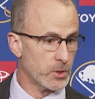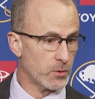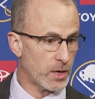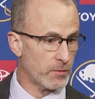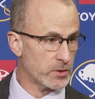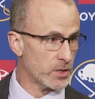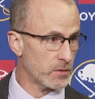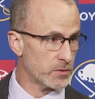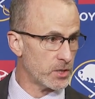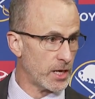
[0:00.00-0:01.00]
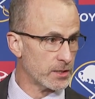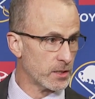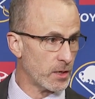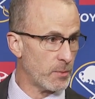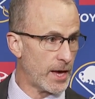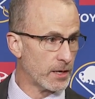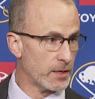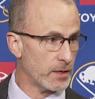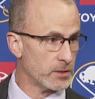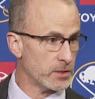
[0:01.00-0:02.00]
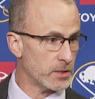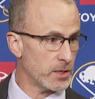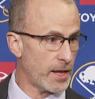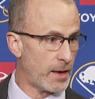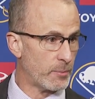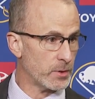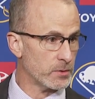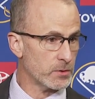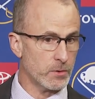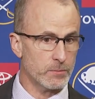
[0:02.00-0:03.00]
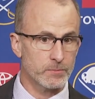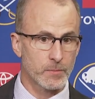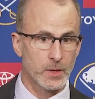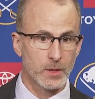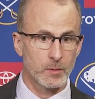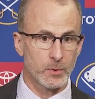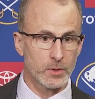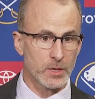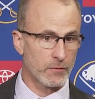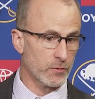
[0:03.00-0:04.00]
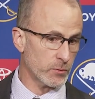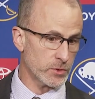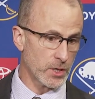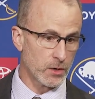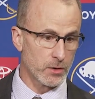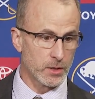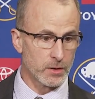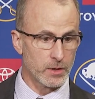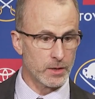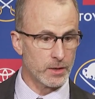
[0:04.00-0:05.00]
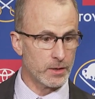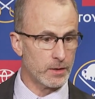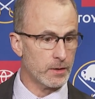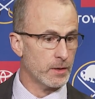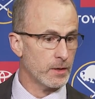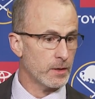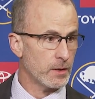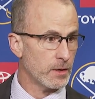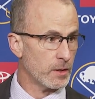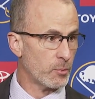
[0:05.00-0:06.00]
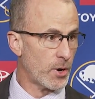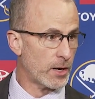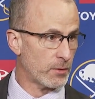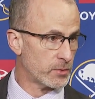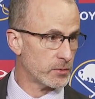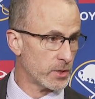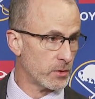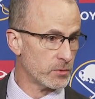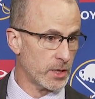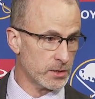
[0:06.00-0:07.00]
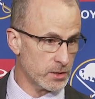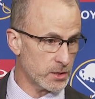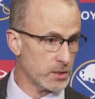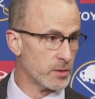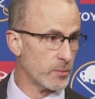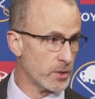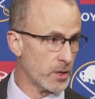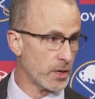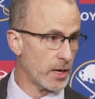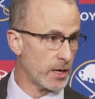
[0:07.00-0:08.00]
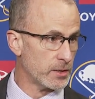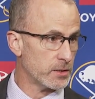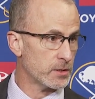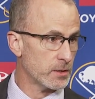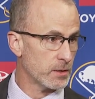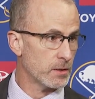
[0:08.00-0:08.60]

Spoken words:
gave ourselves a chance to come back in, and it just didn't happen. So, but the effort was there and the progress was there. It was nice to see some of the young guys,